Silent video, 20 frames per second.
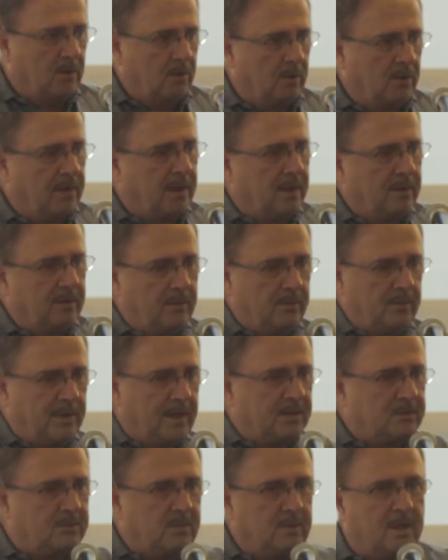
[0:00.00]
Well,
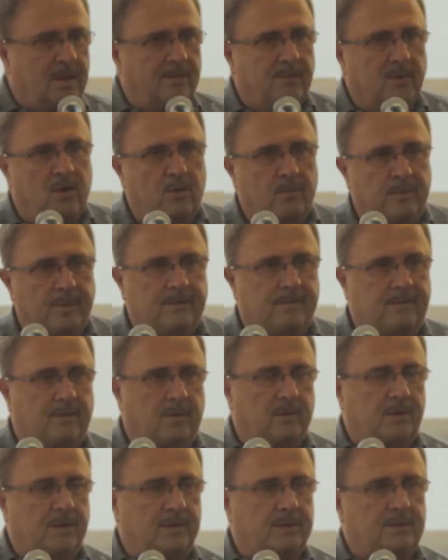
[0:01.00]
that's what I'm hoping
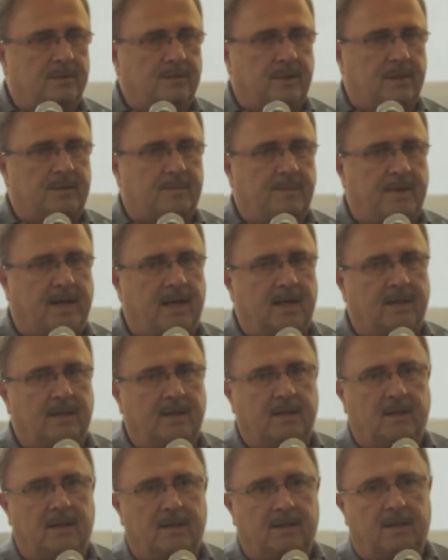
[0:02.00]
for, is to expand